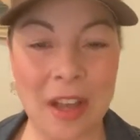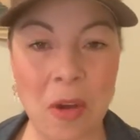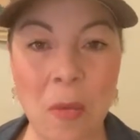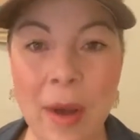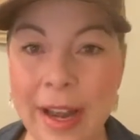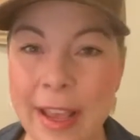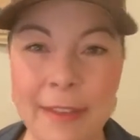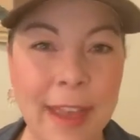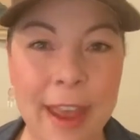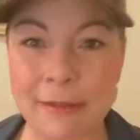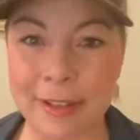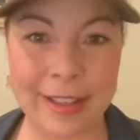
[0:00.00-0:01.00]
what if
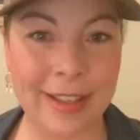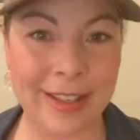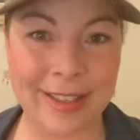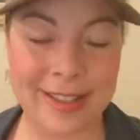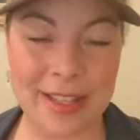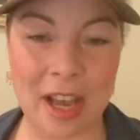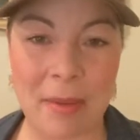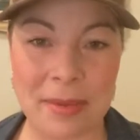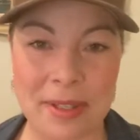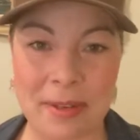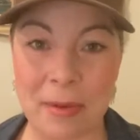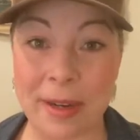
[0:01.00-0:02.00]
everything is the
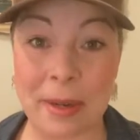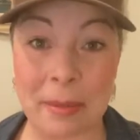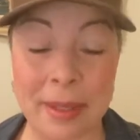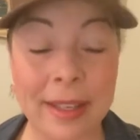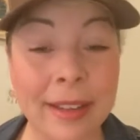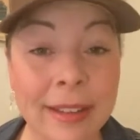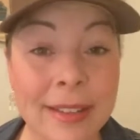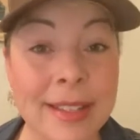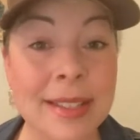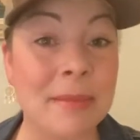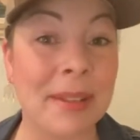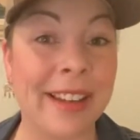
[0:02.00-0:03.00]
opposite of what it appears
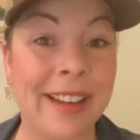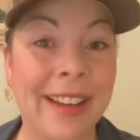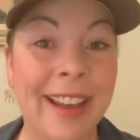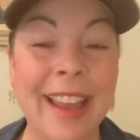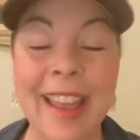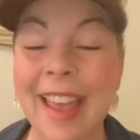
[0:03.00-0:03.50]
to be?